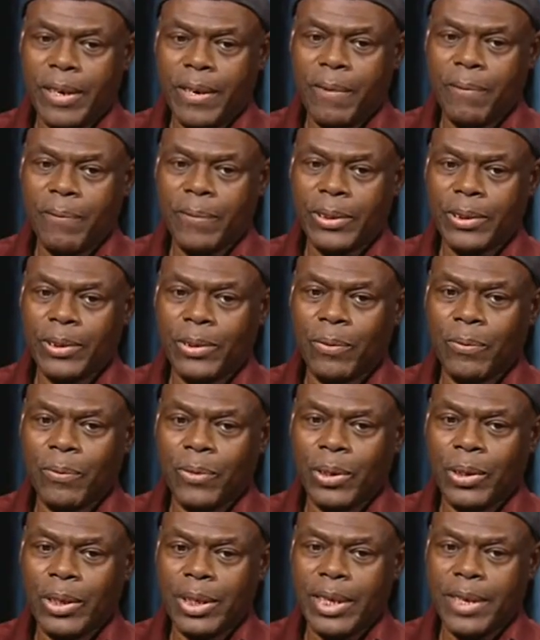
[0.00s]
First of
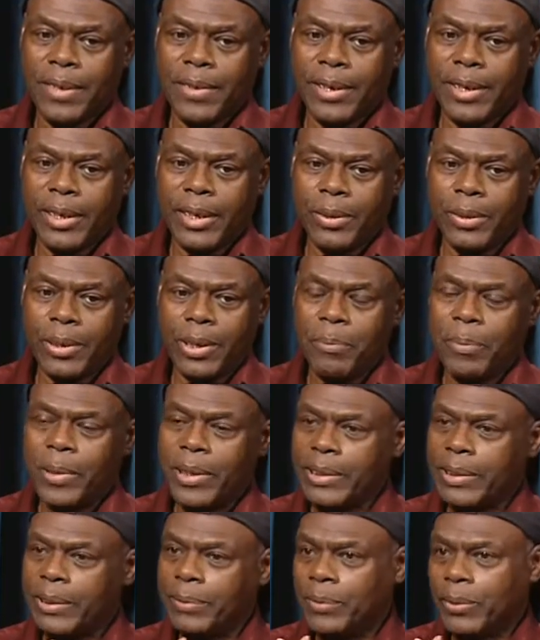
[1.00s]
all, I think on a
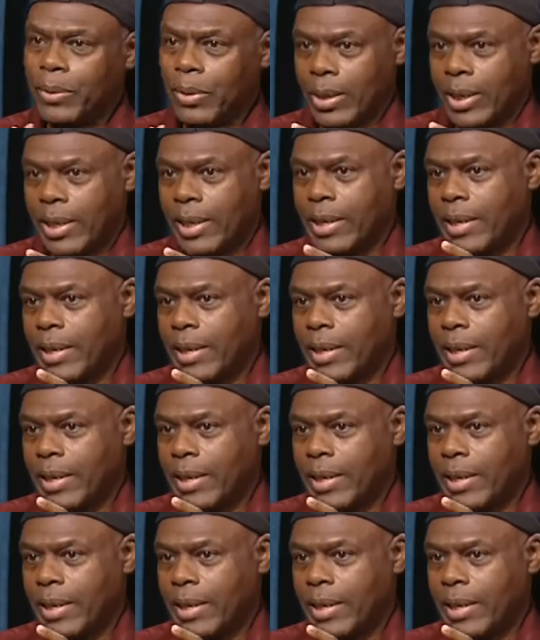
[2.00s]
positive note,